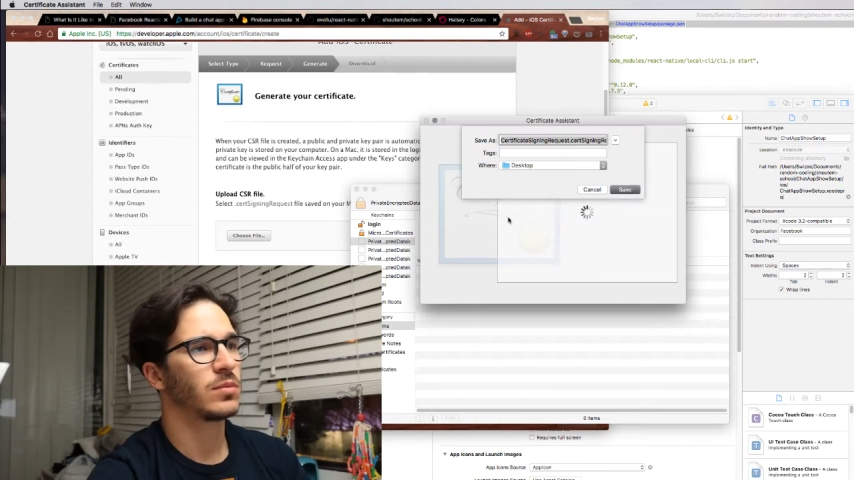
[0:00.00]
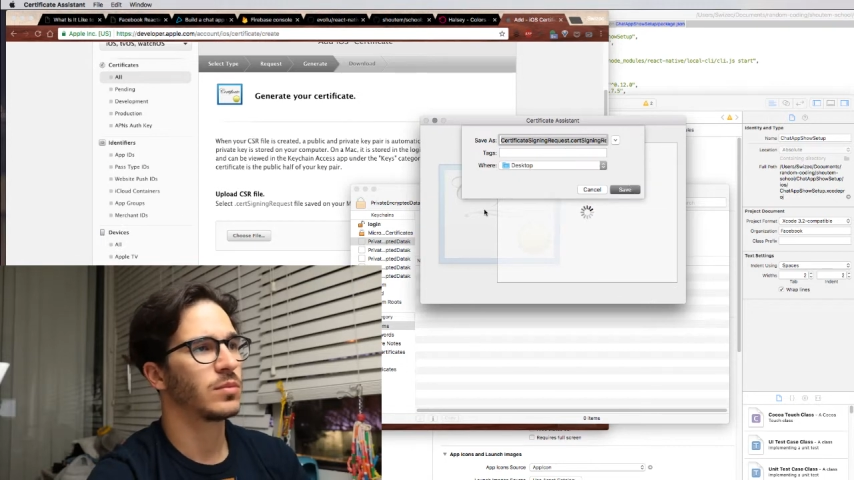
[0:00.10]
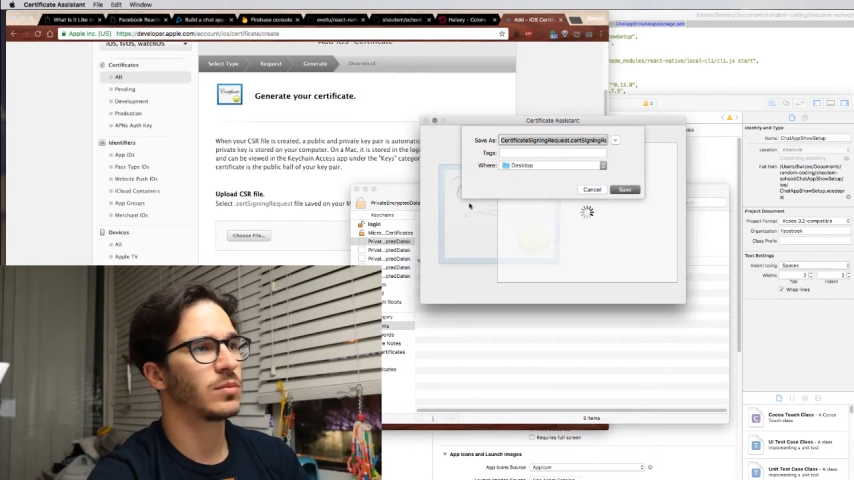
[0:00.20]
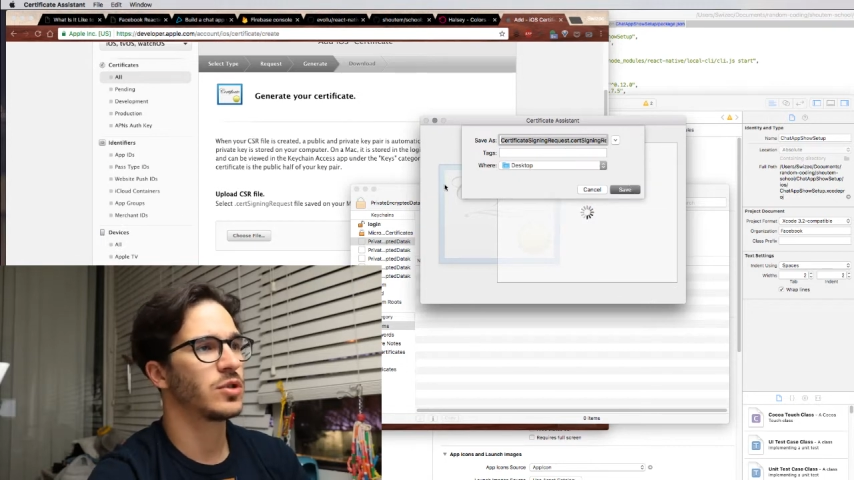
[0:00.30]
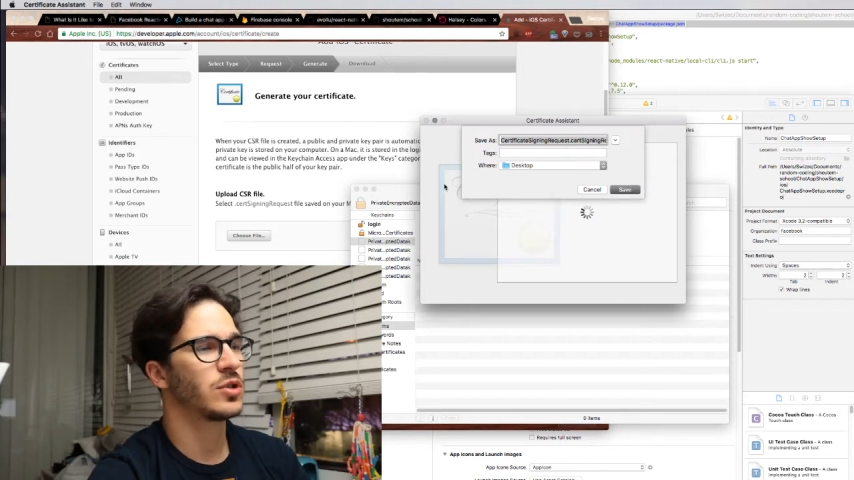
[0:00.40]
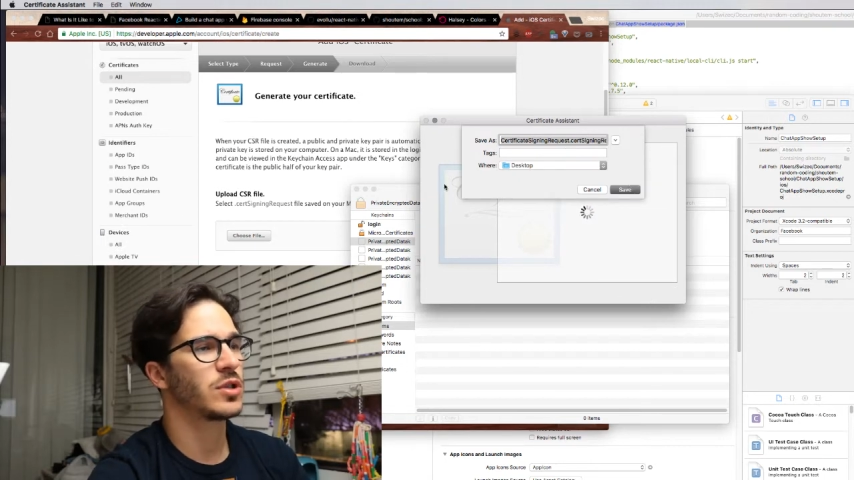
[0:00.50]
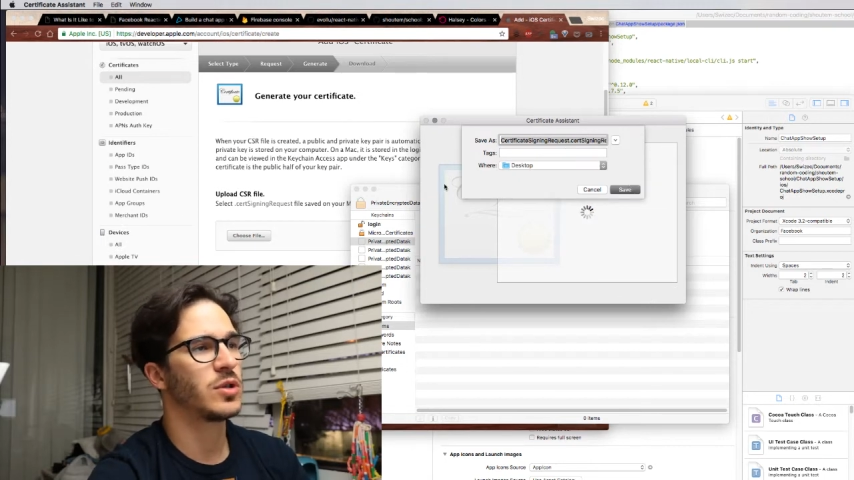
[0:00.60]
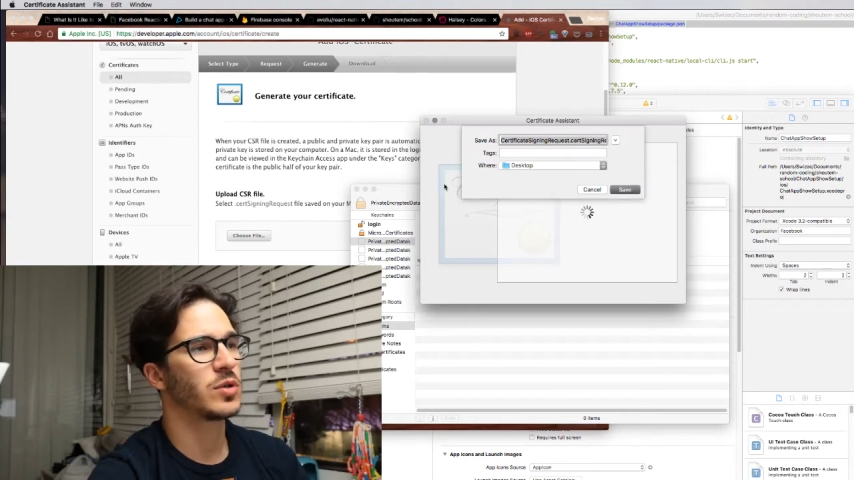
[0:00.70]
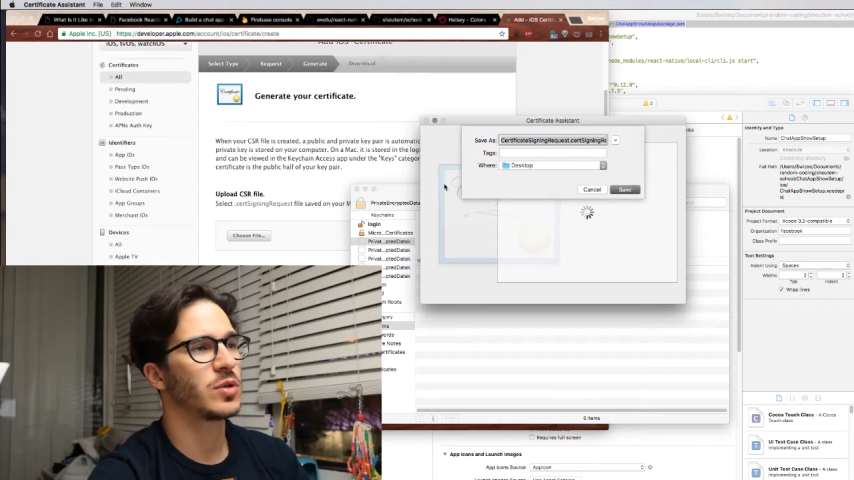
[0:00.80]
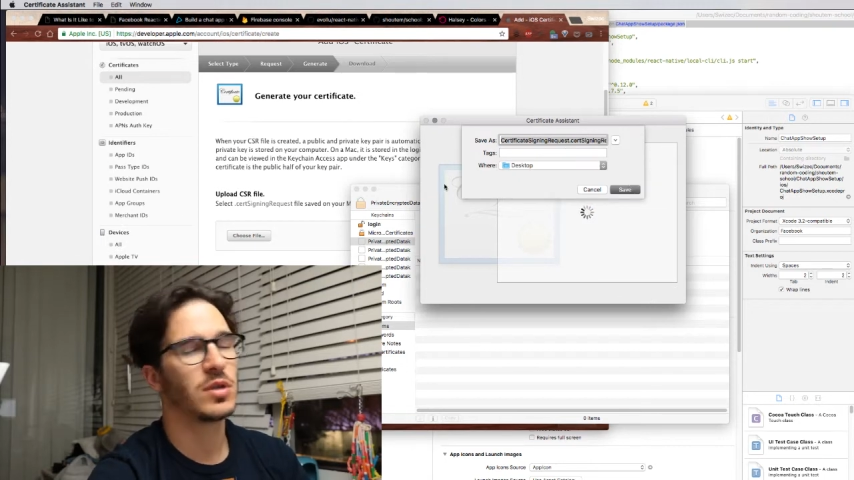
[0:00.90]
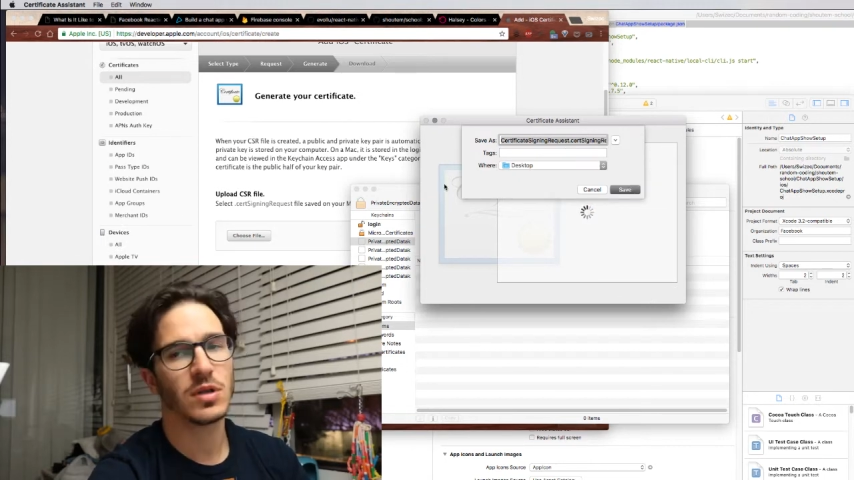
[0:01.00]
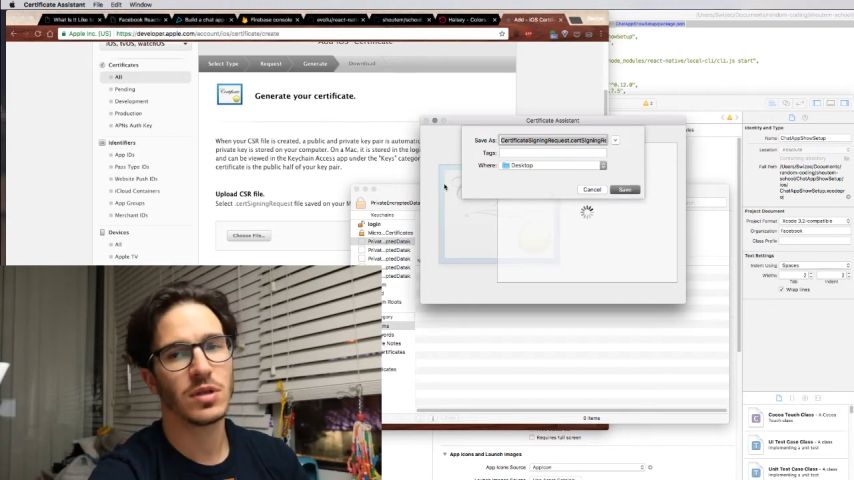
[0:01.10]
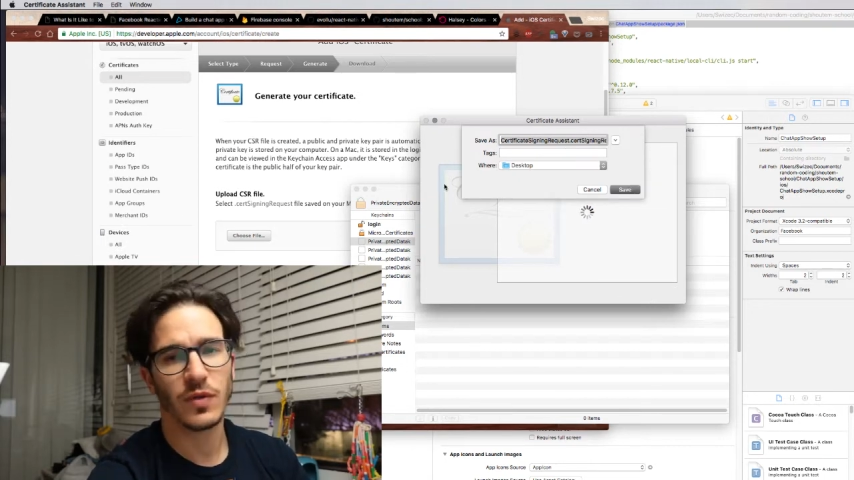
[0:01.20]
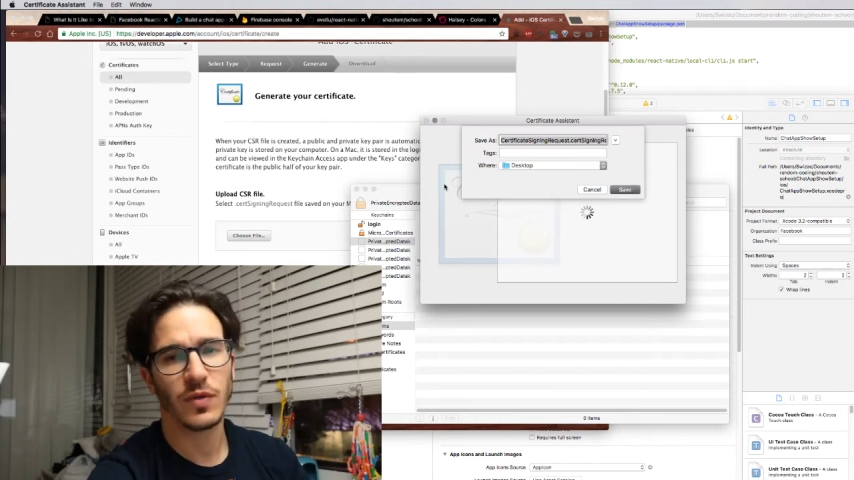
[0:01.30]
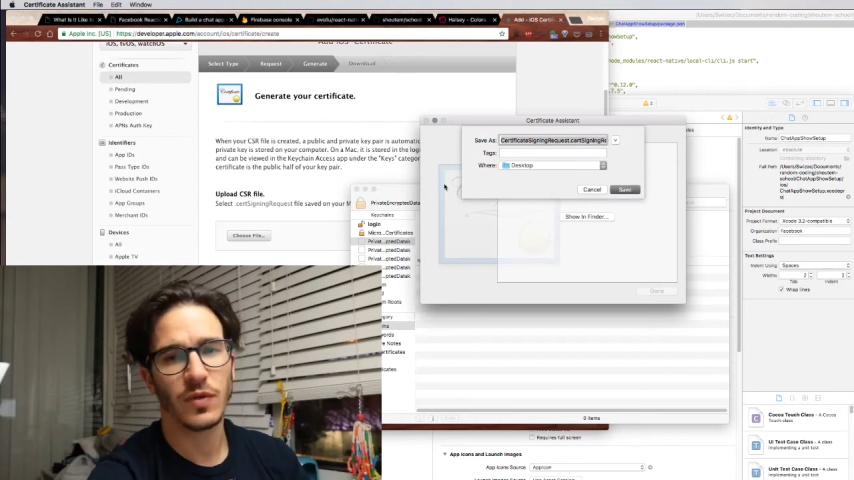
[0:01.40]
Just use the
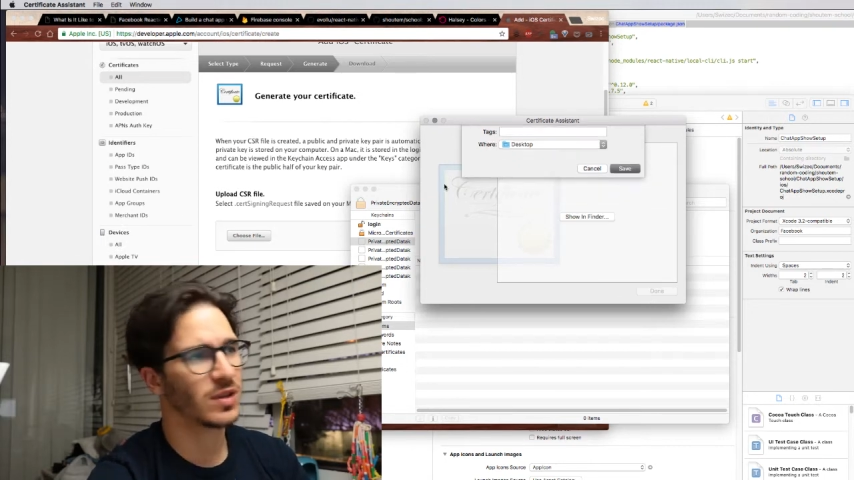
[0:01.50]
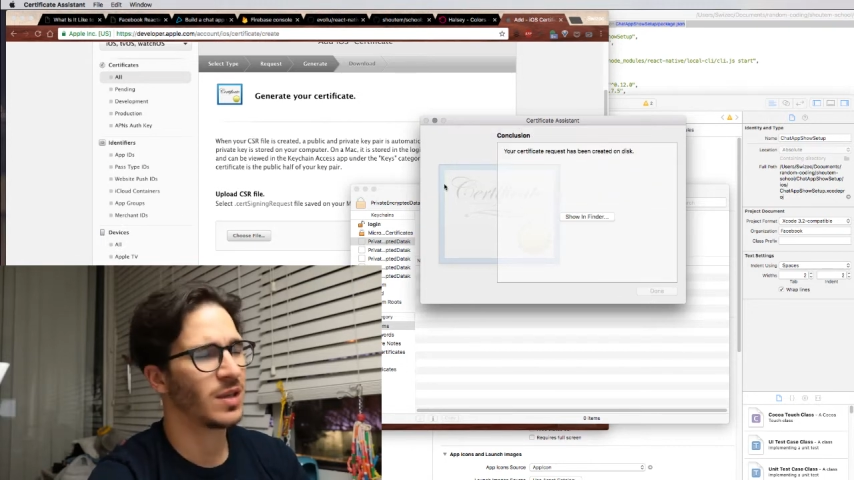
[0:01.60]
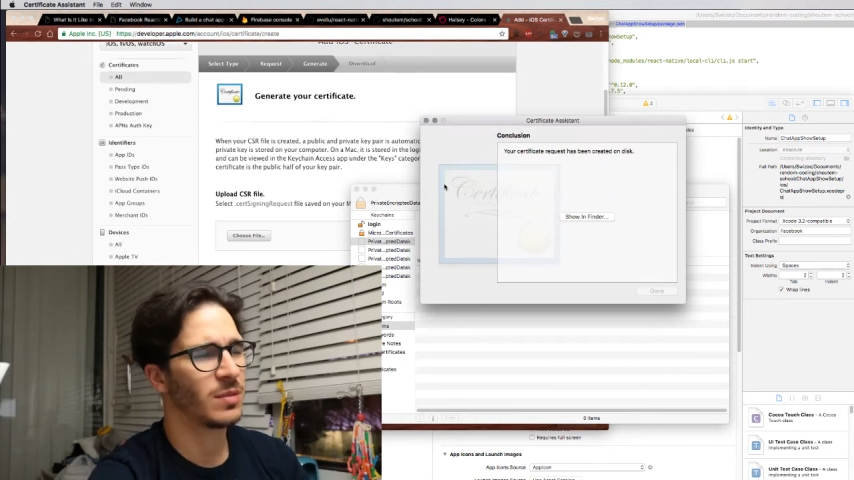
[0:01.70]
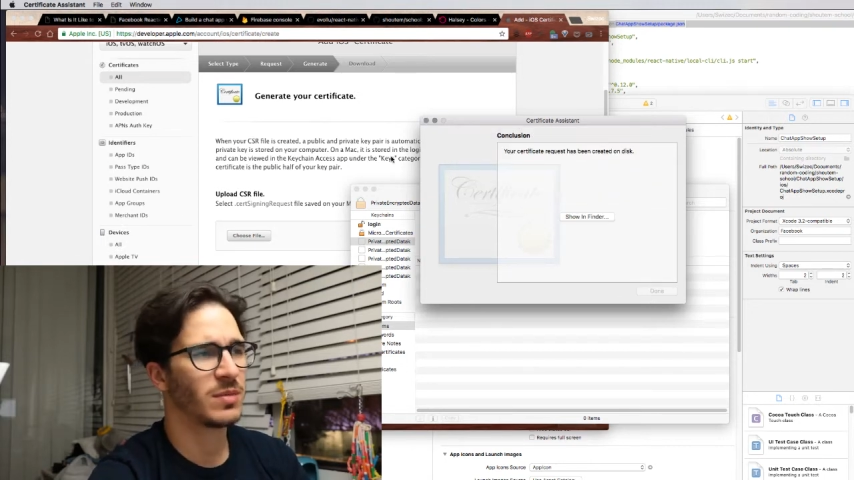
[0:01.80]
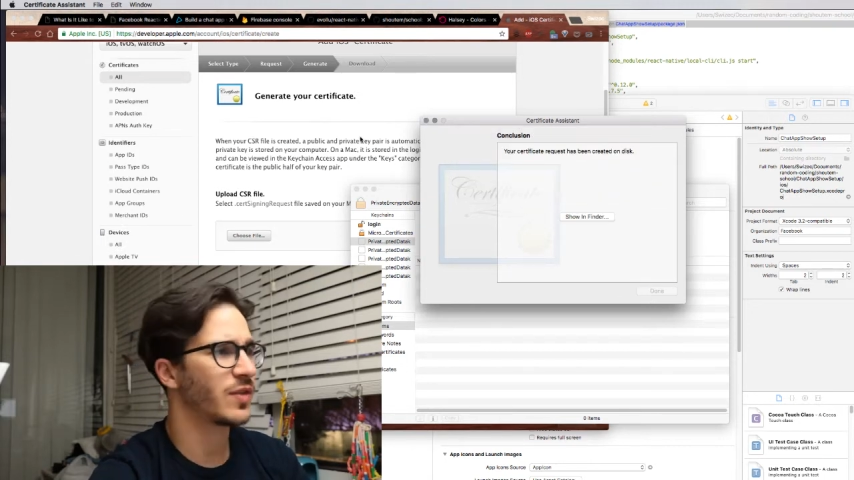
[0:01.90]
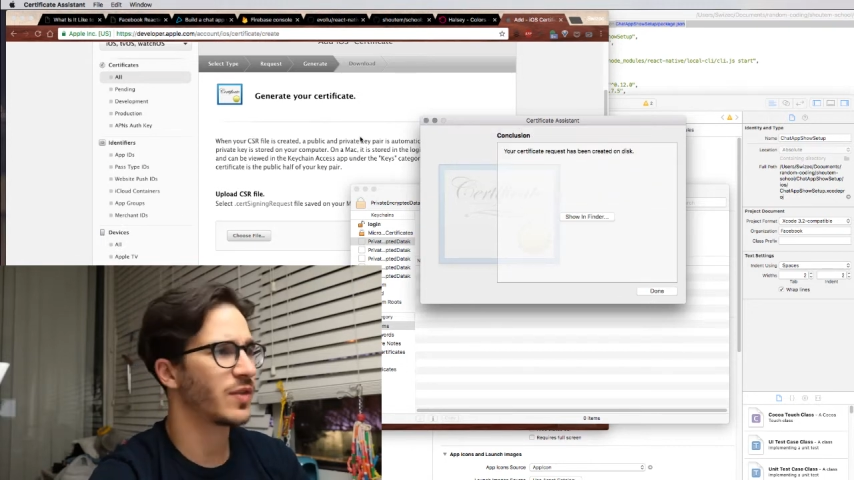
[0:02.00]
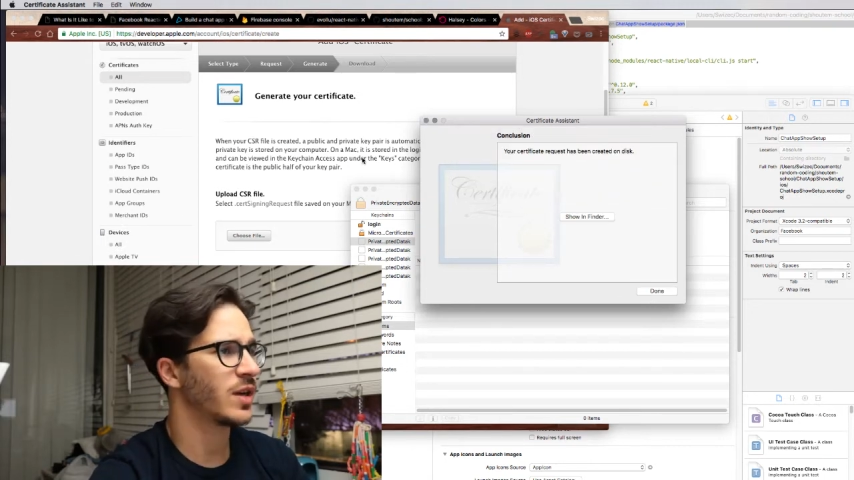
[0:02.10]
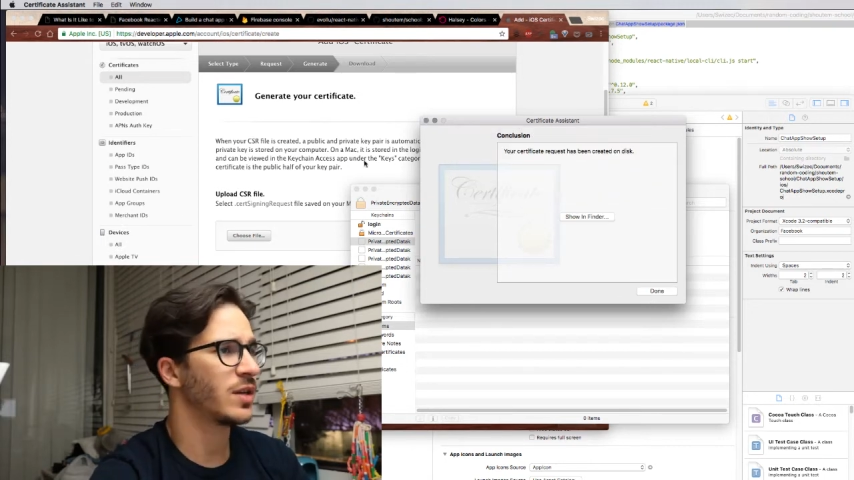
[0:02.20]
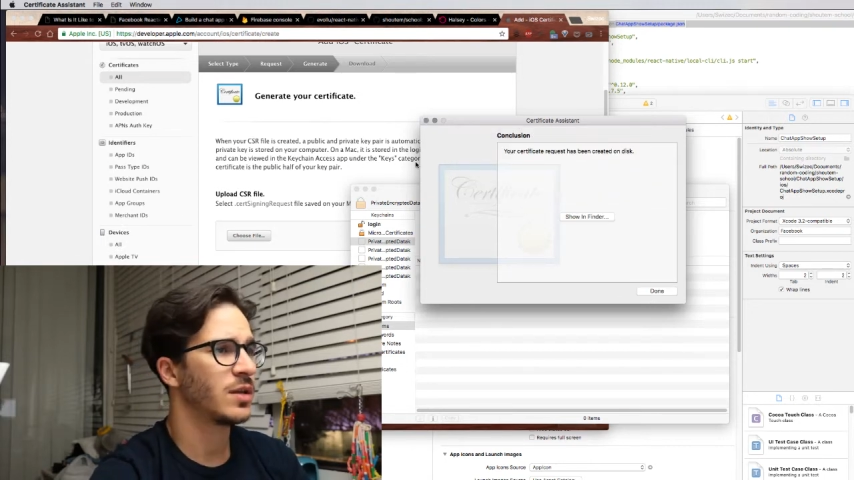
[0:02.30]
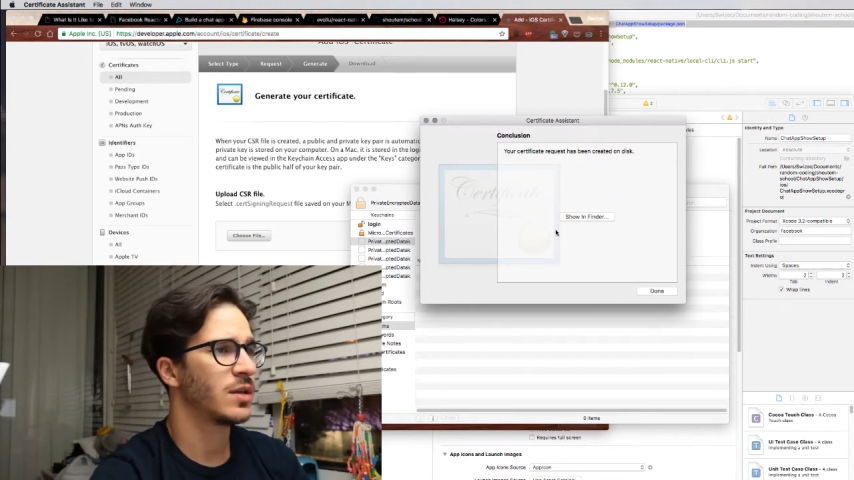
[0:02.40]
default name, that's fine.